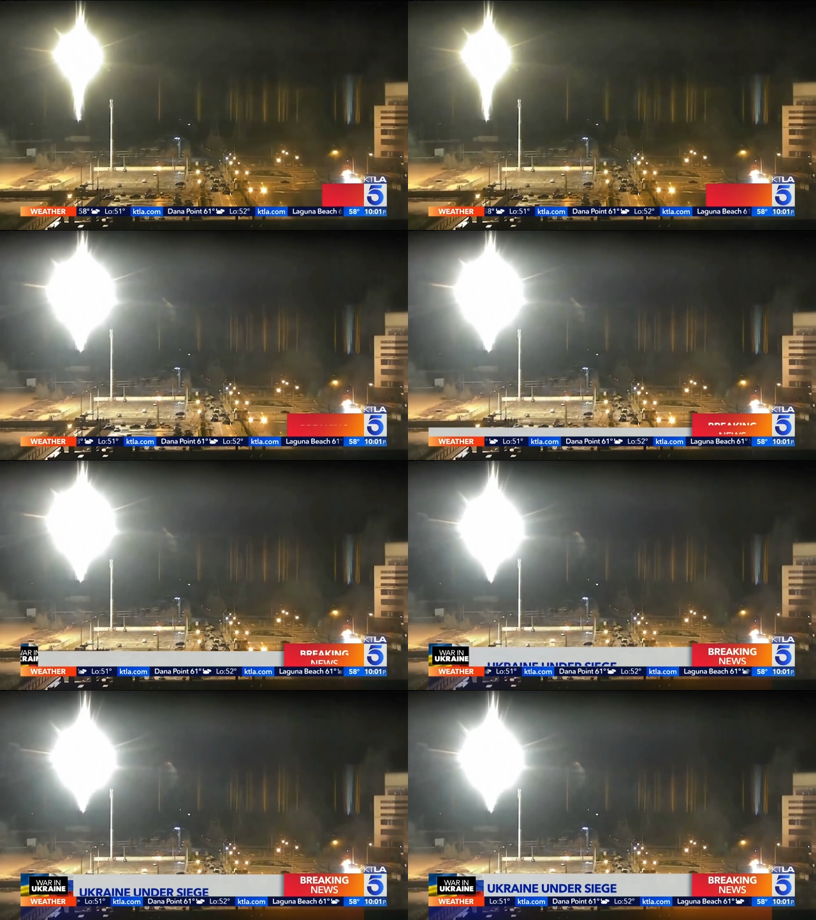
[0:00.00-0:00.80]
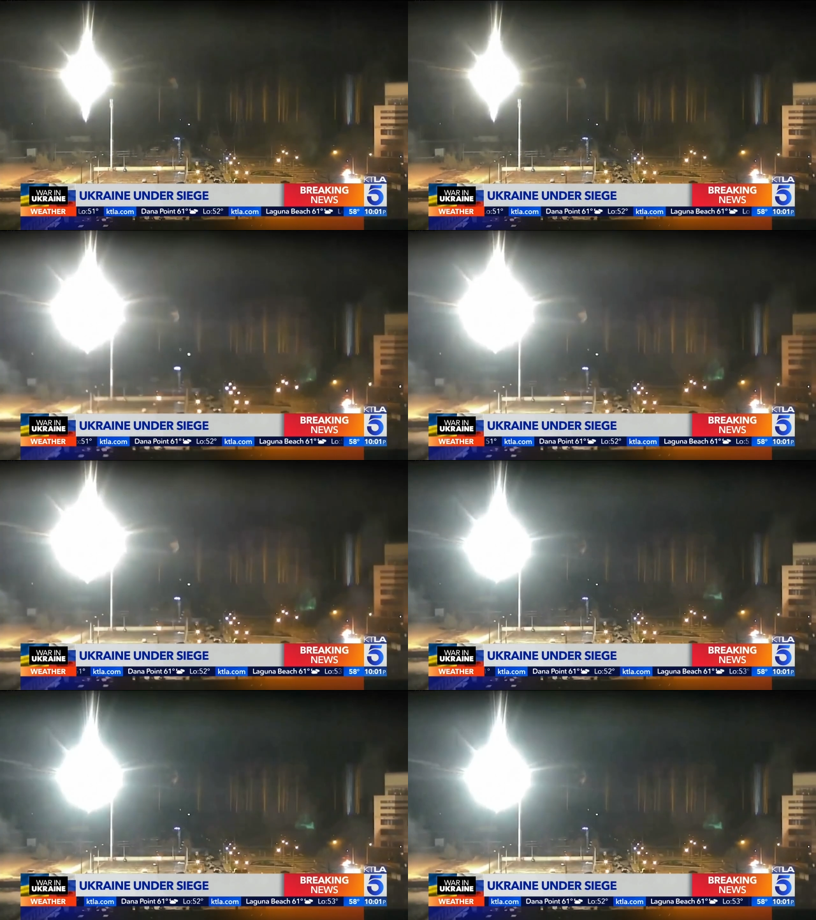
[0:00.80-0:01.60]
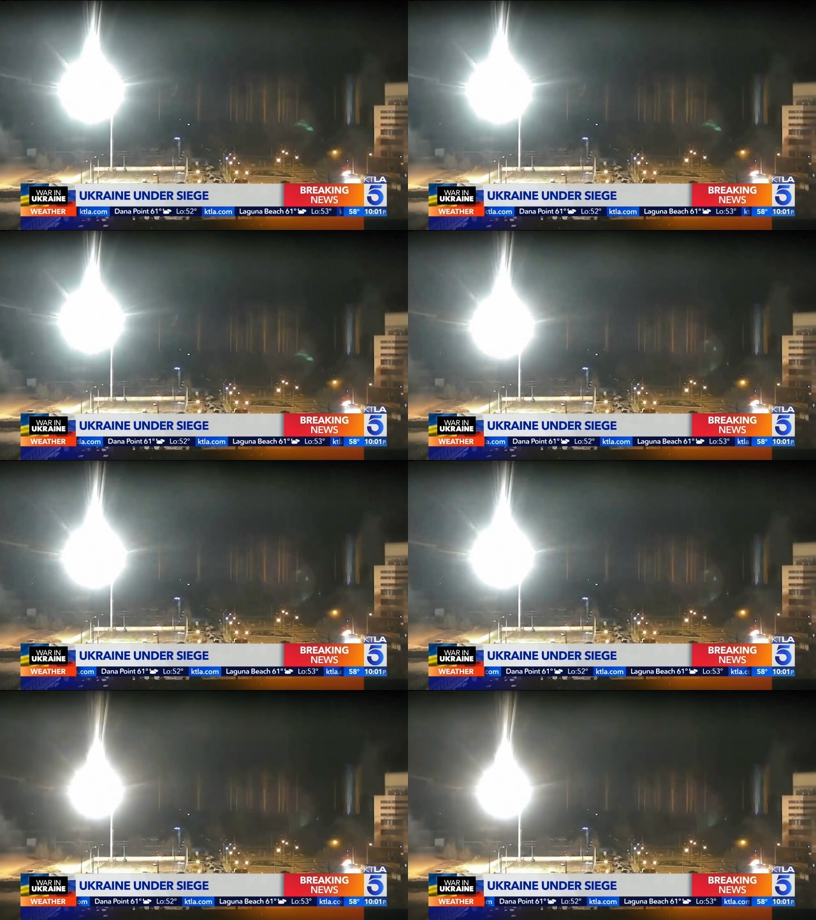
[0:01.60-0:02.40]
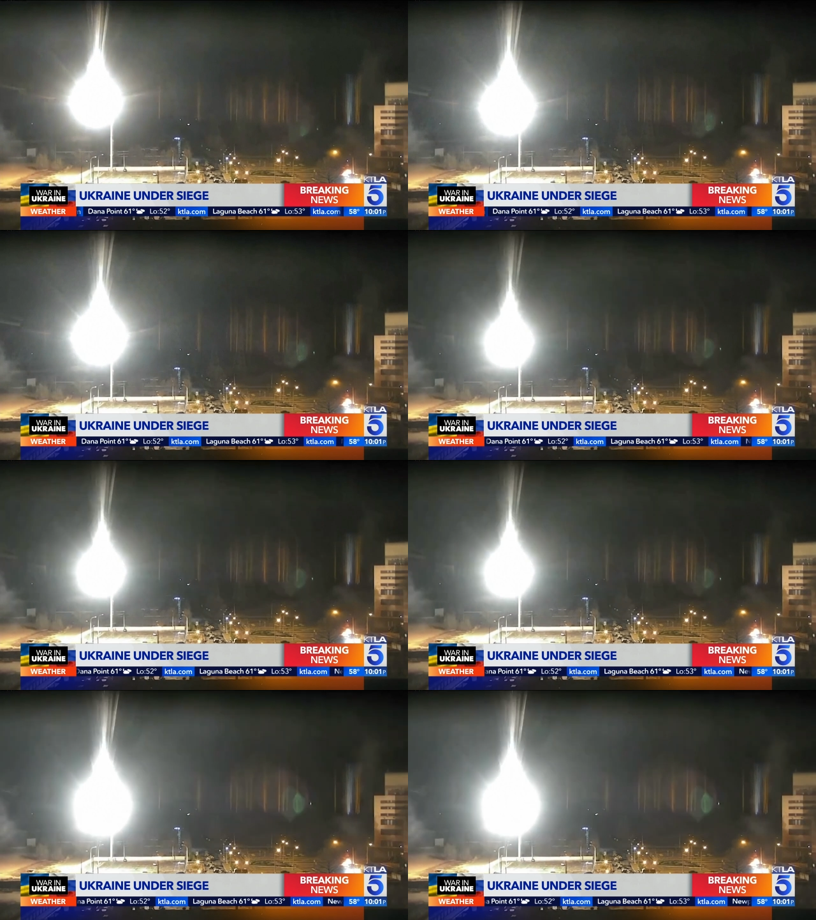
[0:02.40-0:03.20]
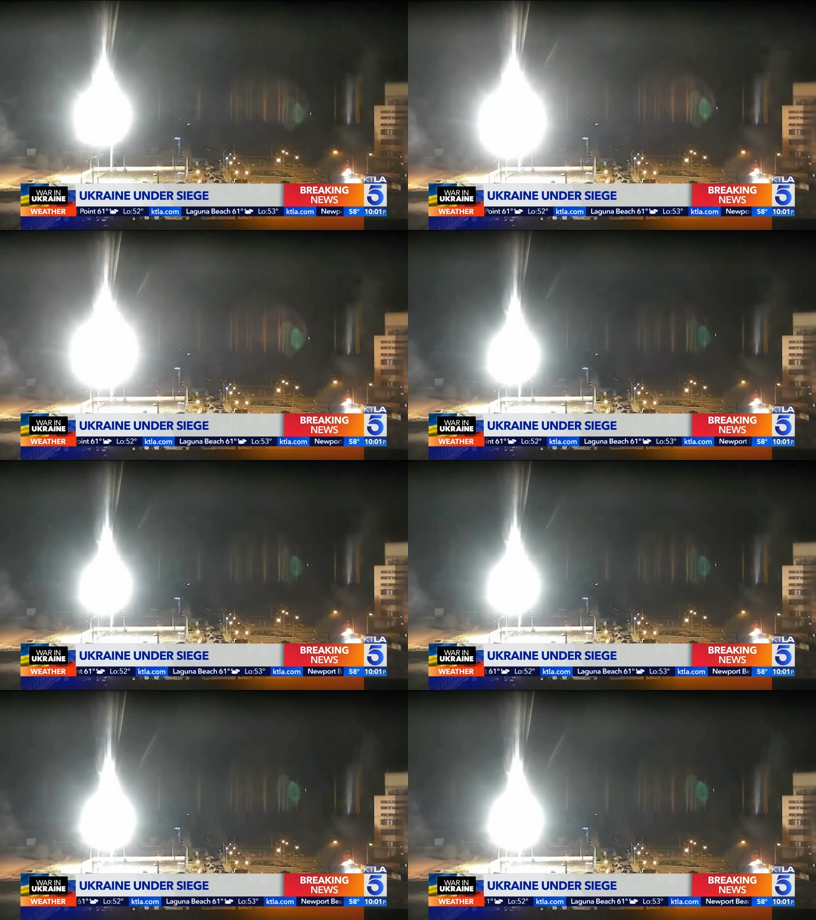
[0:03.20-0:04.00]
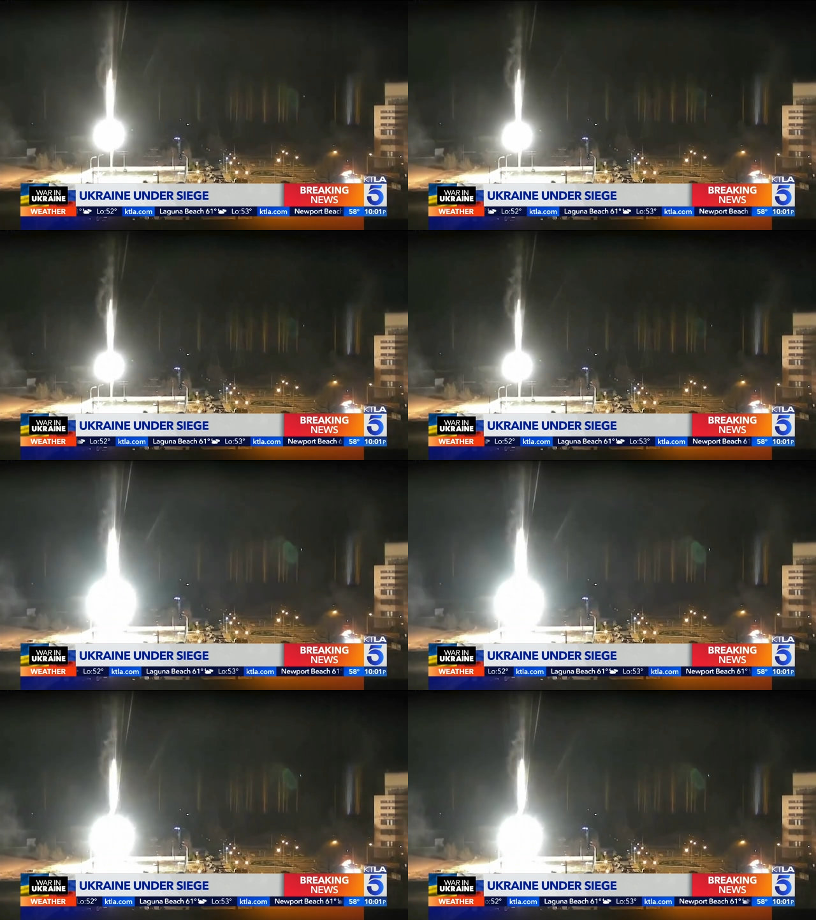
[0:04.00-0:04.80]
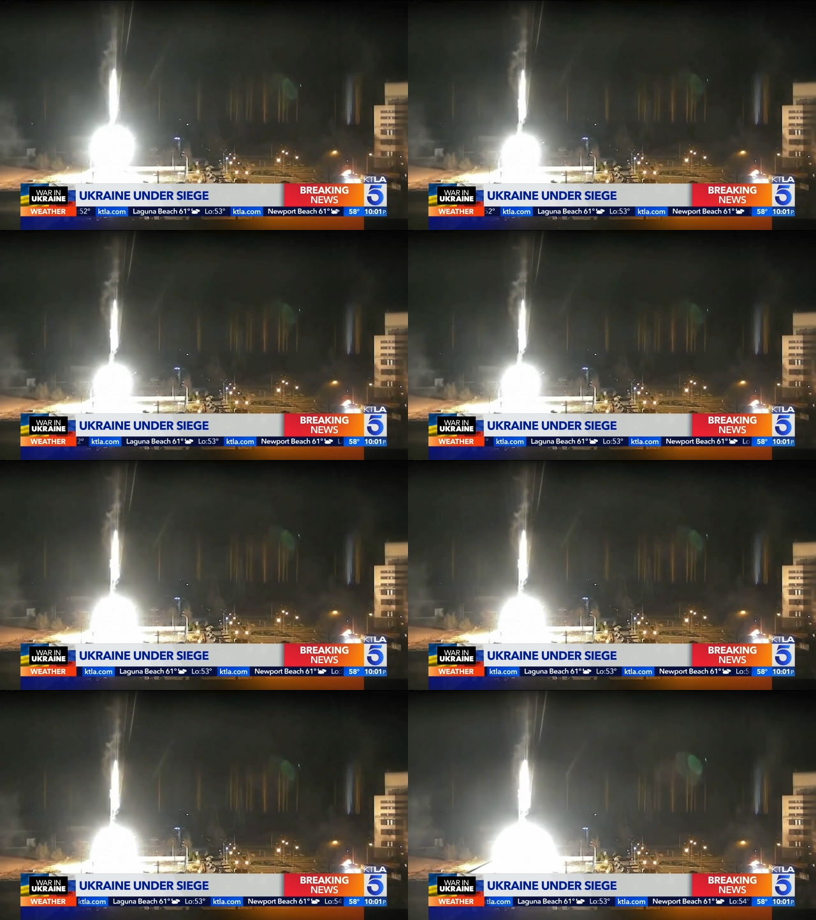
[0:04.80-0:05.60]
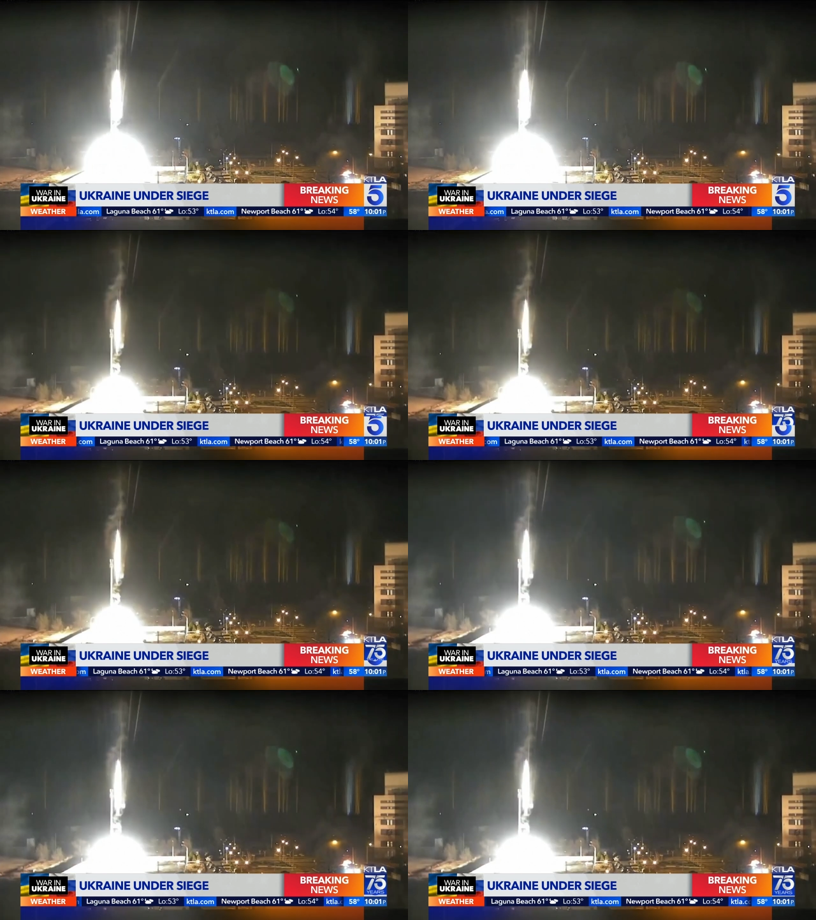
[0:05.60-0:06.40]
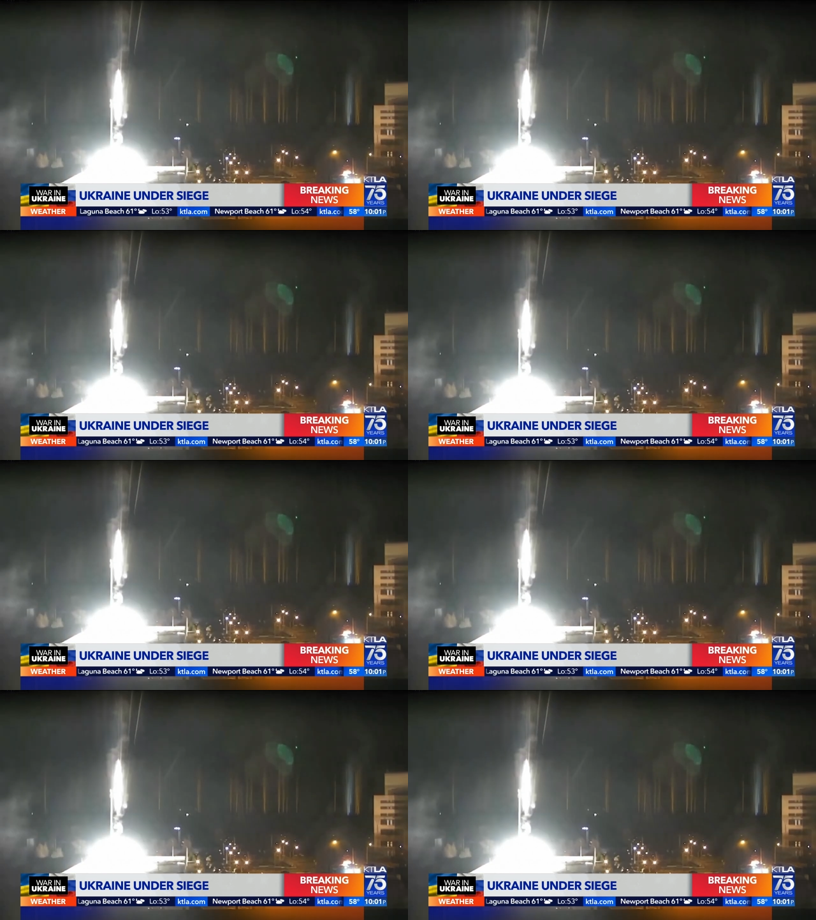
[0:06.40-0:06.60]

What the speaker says: (no speaker visible)